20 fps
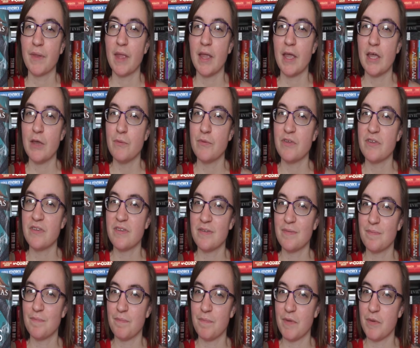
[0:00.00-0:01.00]
it was
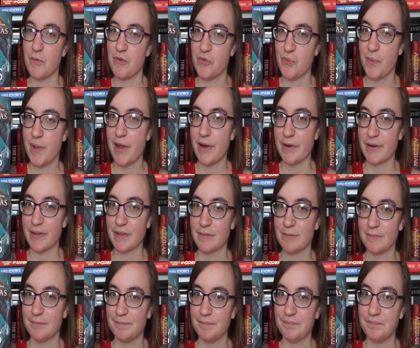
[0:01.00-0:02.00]
it was weird
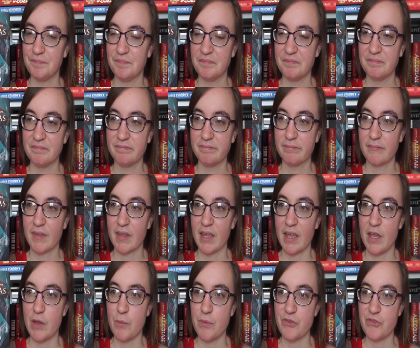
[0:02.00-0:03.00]

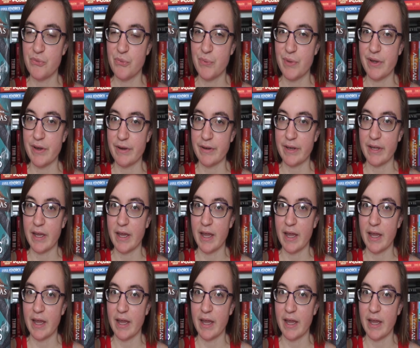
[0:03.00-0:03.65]
it was weird